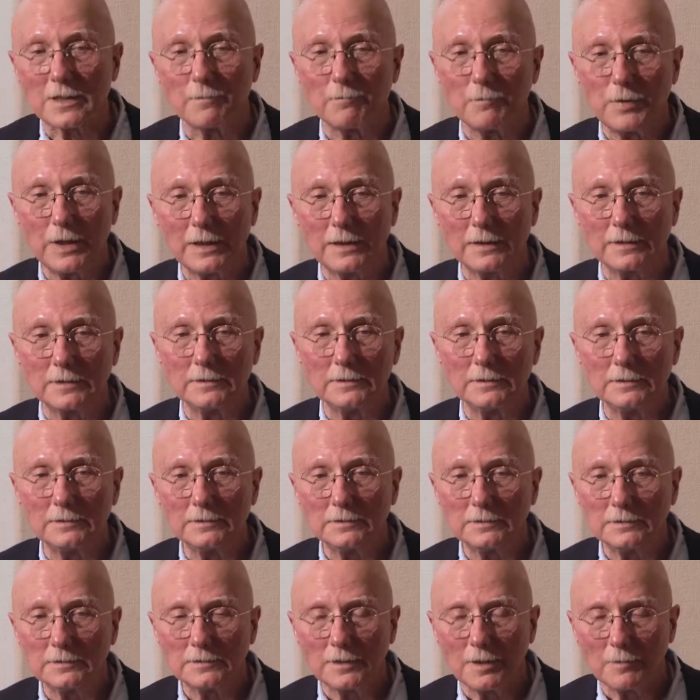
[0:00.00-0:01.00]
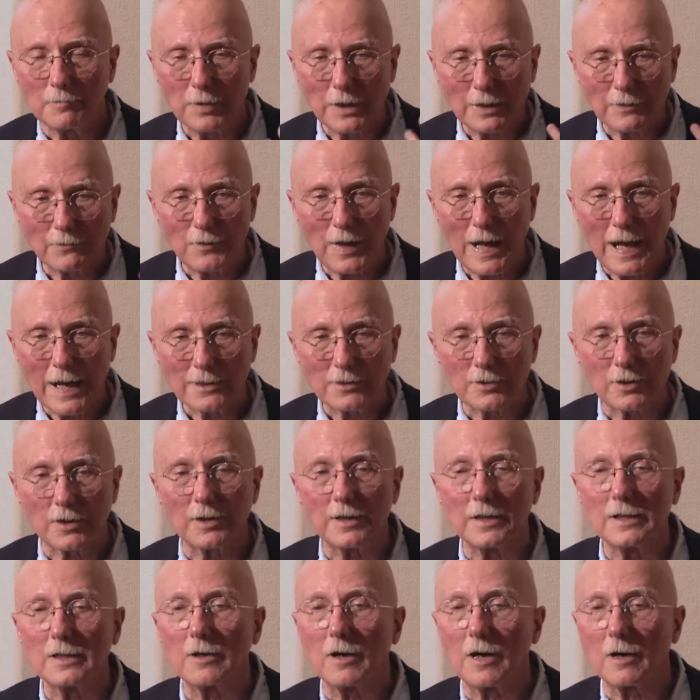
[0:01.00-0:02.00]
big, a big
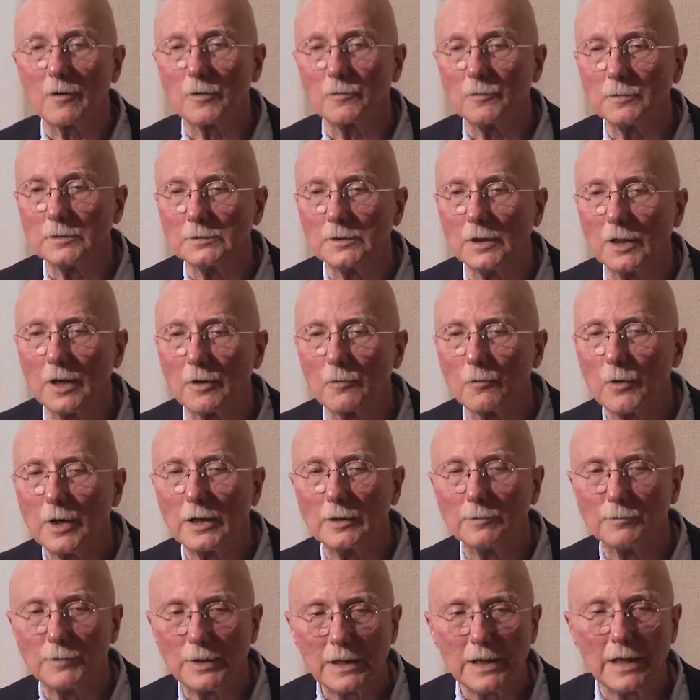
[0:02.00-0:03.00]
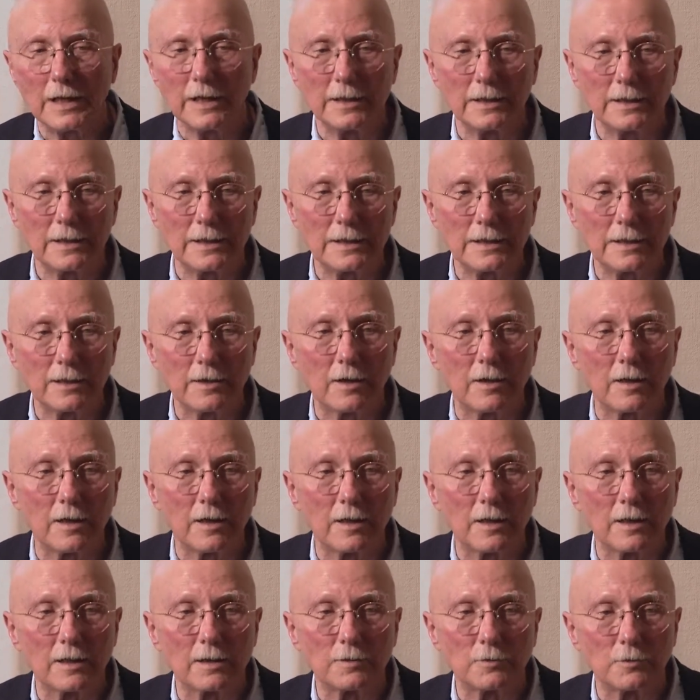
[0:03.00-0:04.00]
factor in our, our well-being, in
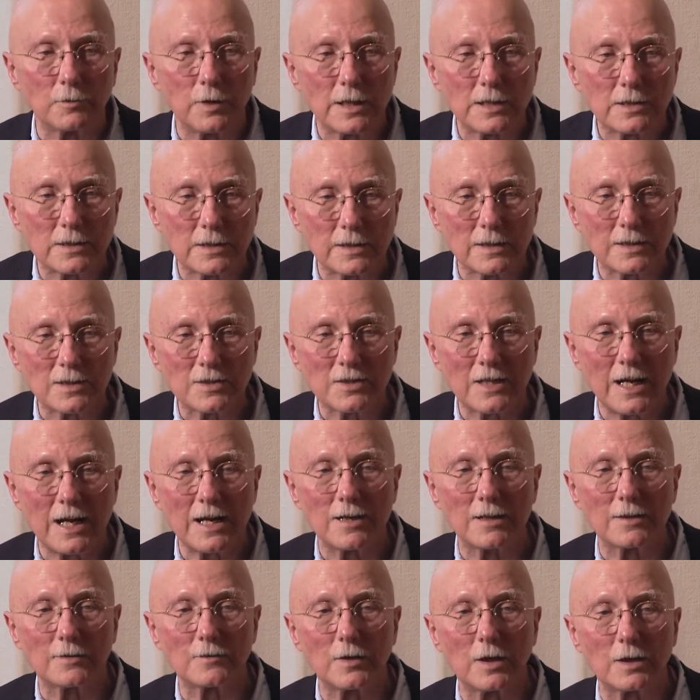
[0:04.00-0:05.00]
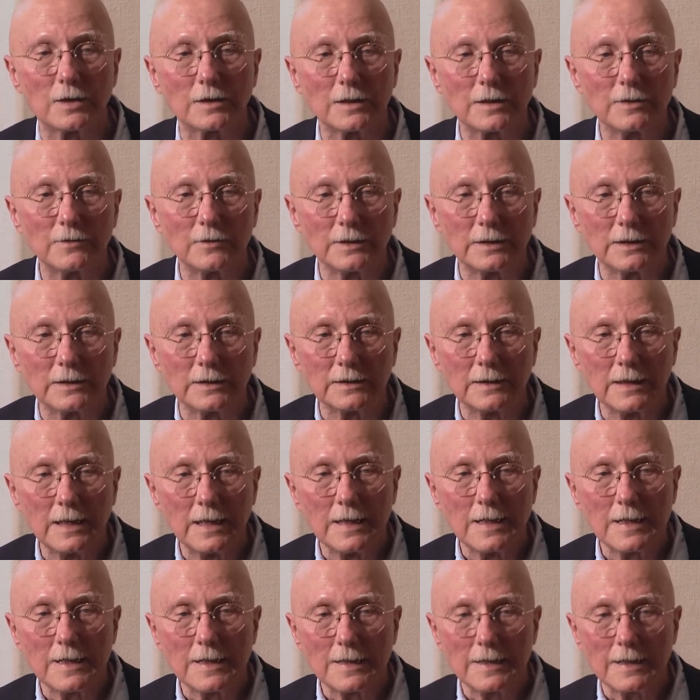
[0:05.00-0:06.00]
our raising the standard of our living
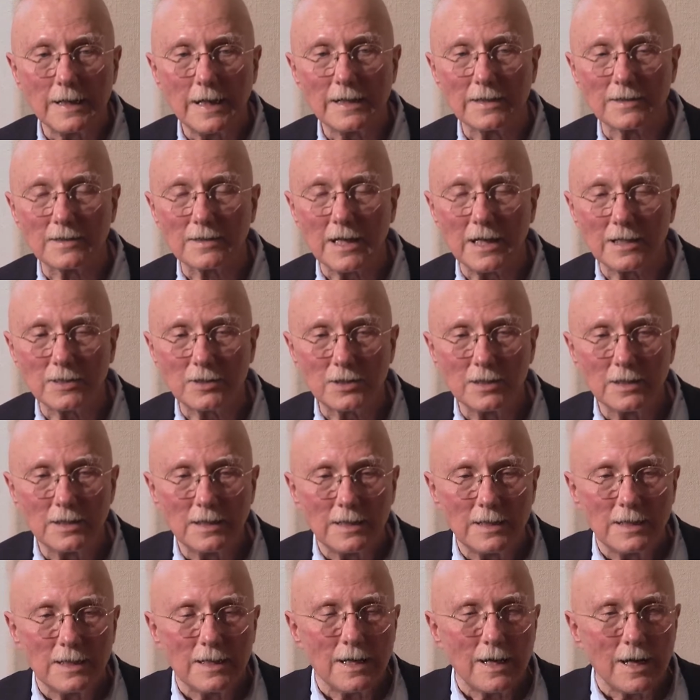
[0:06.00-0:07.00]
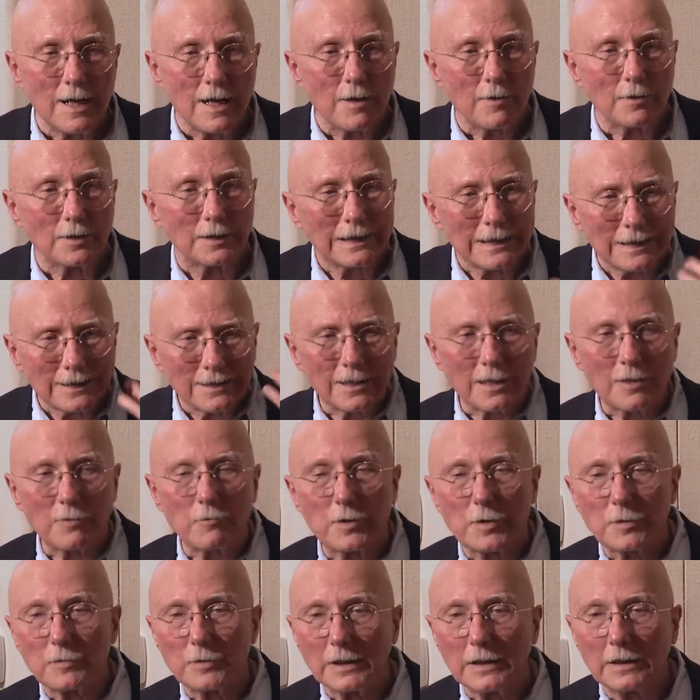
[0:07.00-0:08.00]
and such. Little did
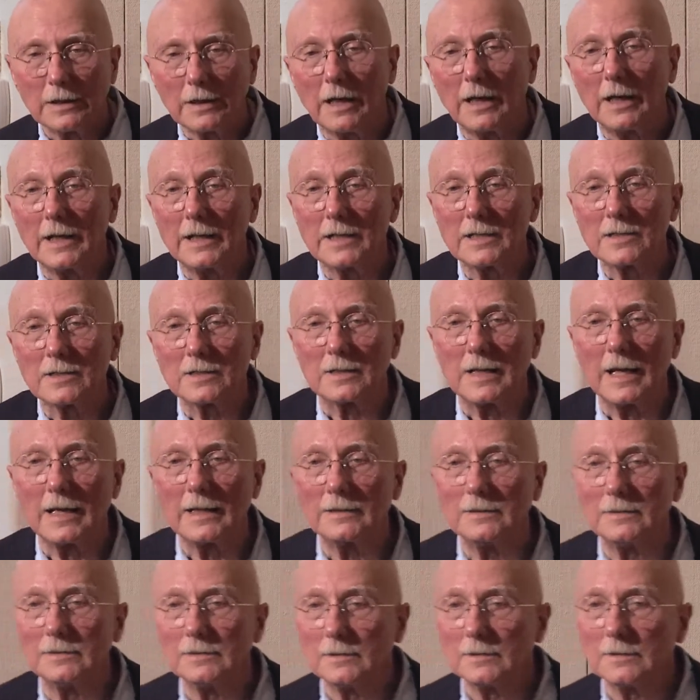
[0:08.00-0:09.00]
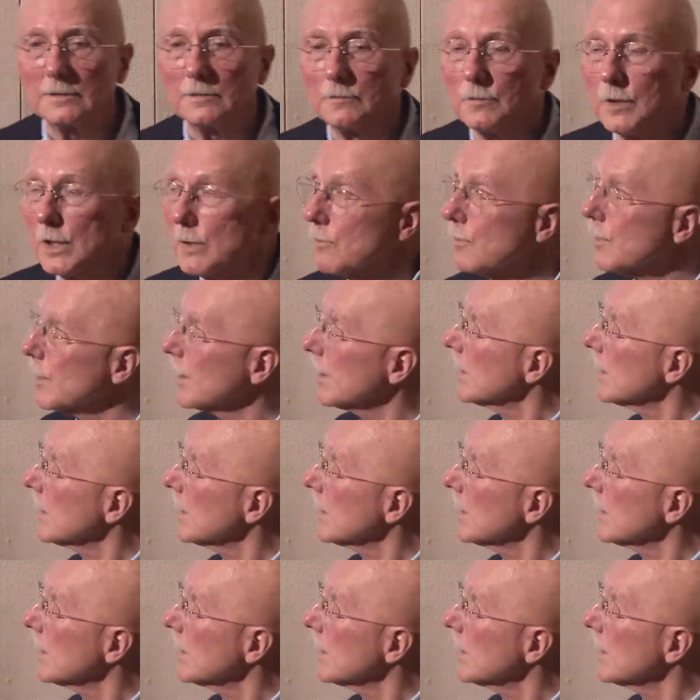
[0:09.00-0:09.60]
we realize that we were